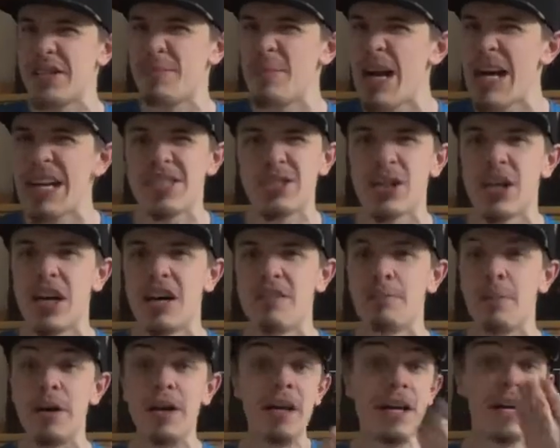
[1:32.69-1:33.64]
his mask
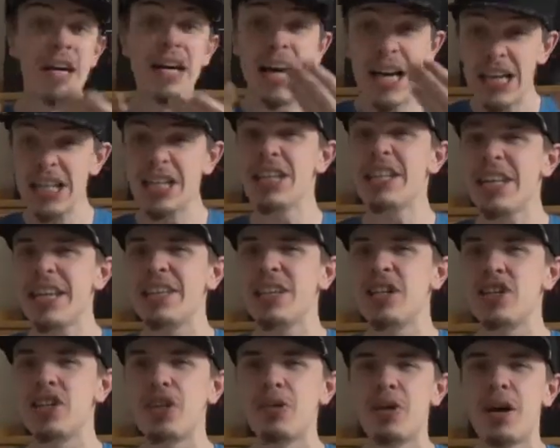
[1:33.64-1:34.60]
off, but I did like
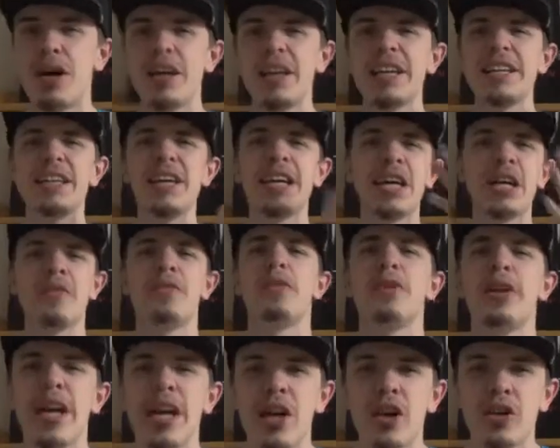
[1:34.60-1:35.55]
the show. I liked the
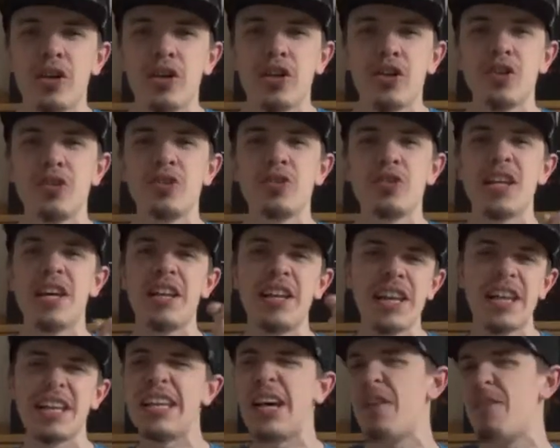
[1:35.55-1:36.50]
colorful characters, I
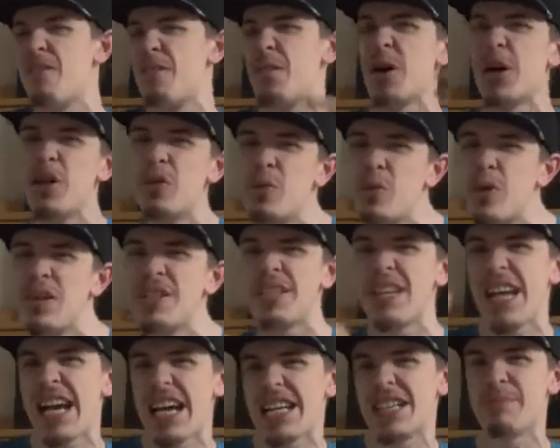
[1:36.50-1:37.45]
liked how fun it was
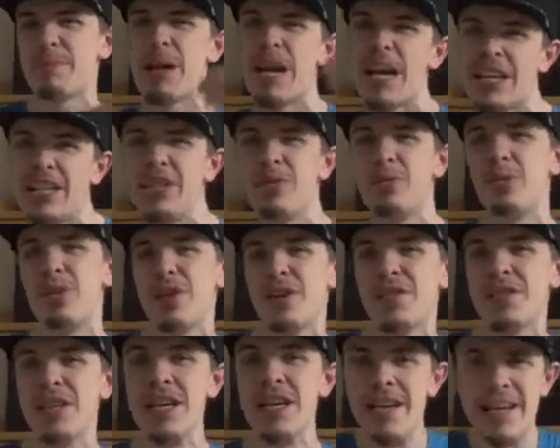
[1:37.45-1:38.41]
and action-packed it
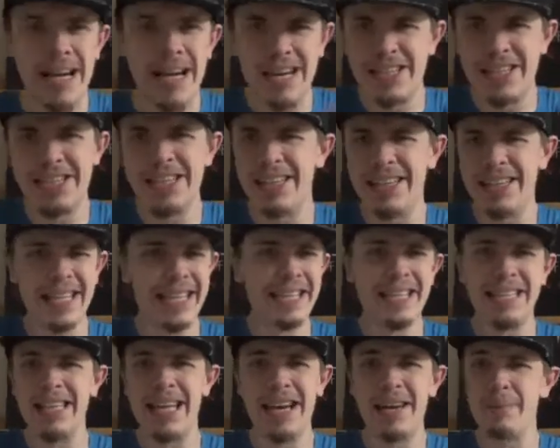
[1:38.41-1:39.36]
was, and I actually
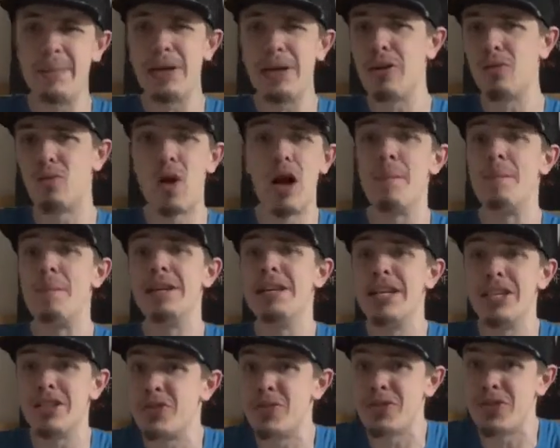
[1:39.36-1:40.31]
liked that it made Robin
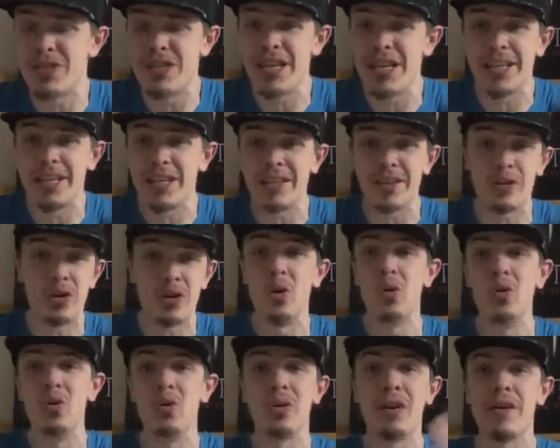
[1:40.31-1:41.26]
interesting and
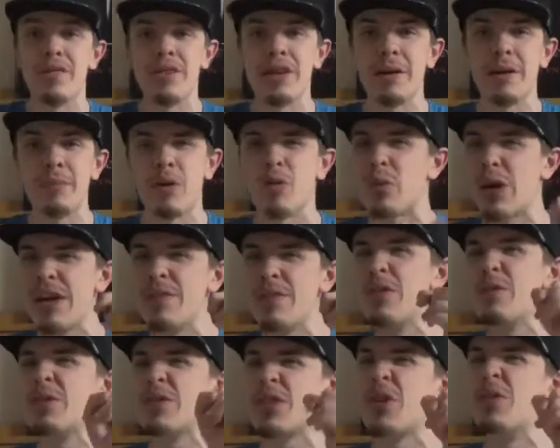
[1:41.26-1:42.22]
cool and everything, but
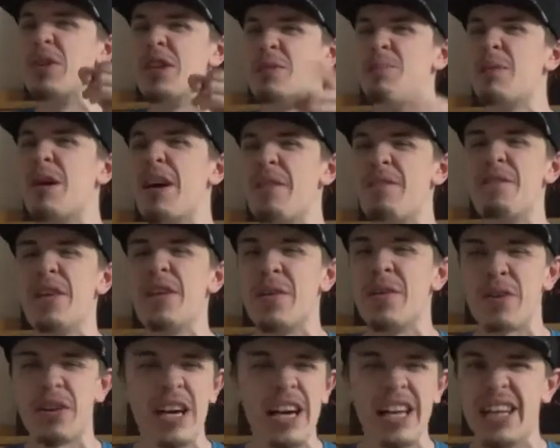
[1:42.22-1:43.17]
Raven was always my
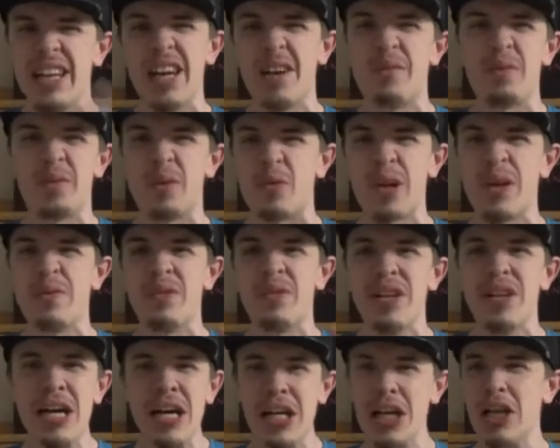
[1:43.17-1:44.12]
favorite. I loved
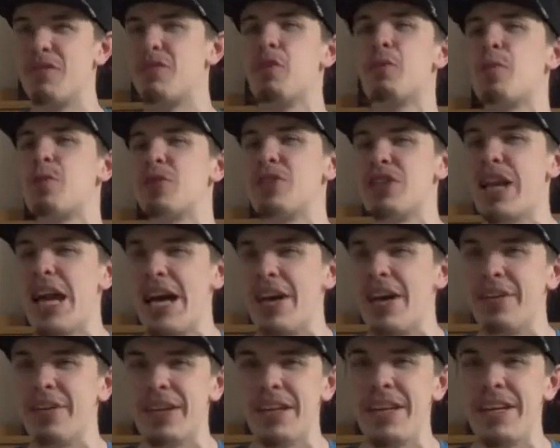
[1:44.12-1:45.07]
Raven. I loved her
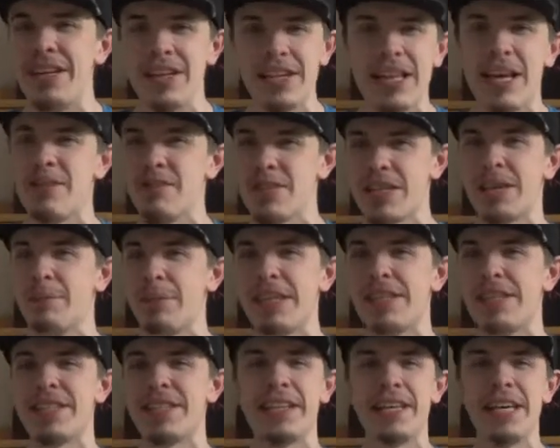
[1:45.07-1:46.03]
personality. That was like me
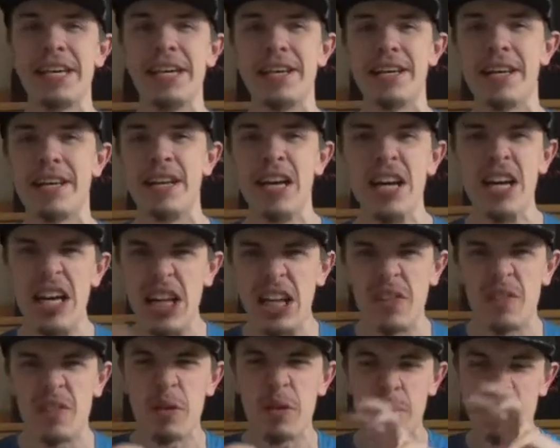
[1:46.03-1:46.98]
as a kid, and I
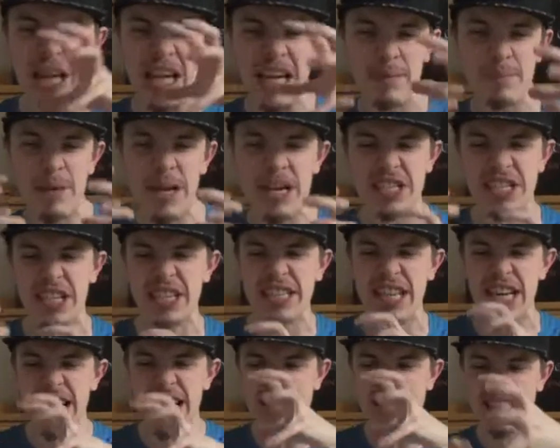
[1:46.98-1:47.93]
loved the black magic
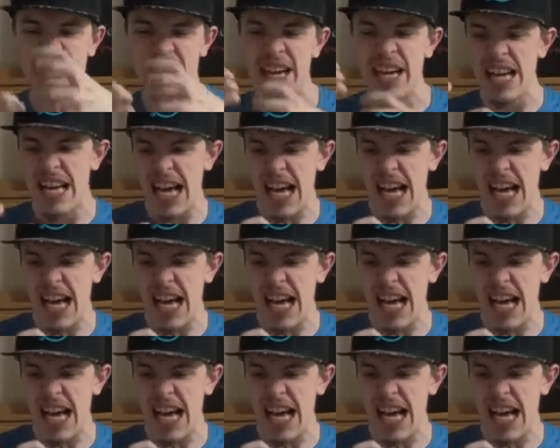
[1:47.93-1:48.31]
attacks, the